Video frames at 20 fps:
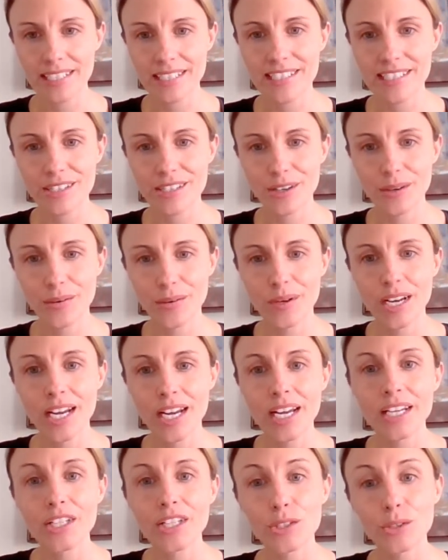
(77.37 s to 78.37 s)
And so
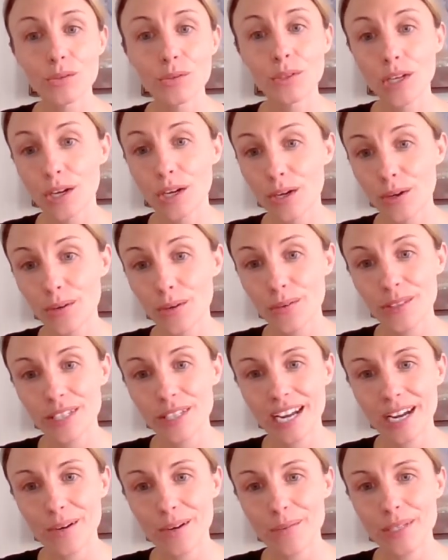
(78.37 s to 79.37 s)
you know
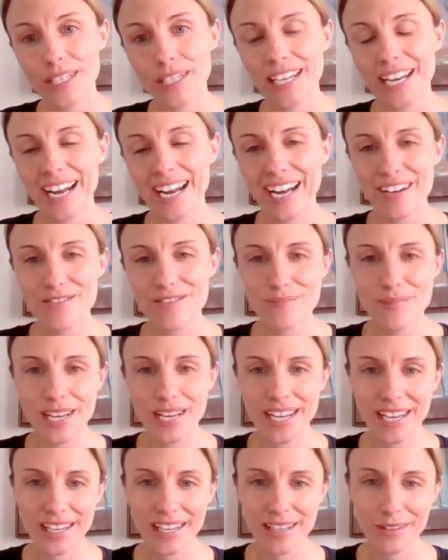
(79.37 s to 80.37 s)
that we have
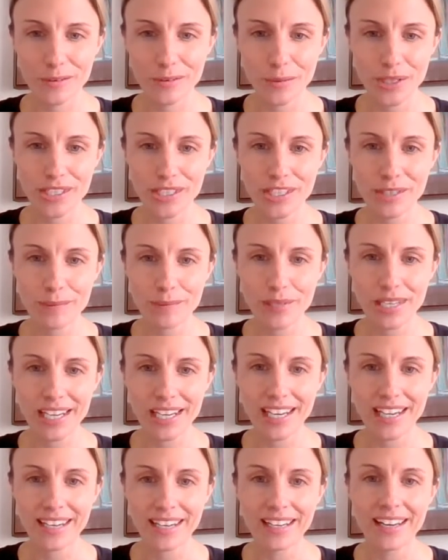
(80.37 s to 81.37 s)
been
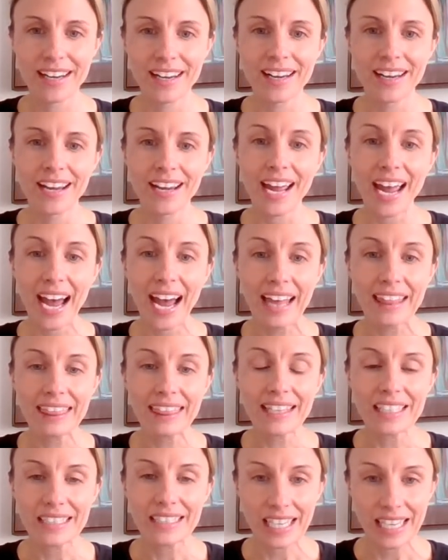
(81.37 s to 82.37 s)
worshiping at
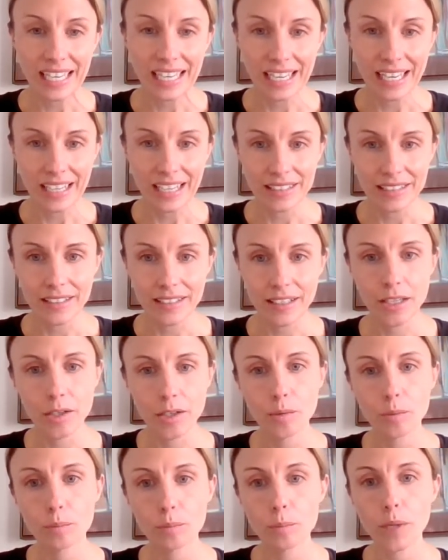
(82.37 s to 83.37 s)
the land,
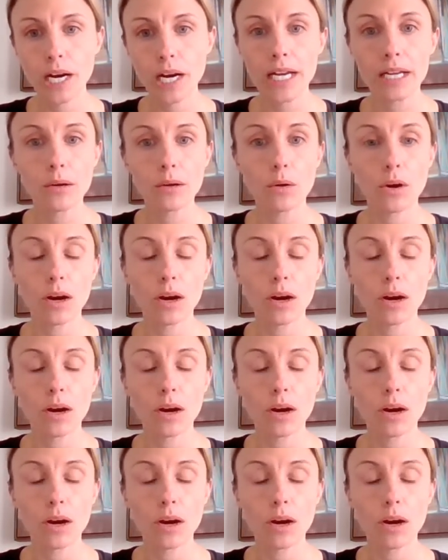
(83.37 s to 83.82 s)
but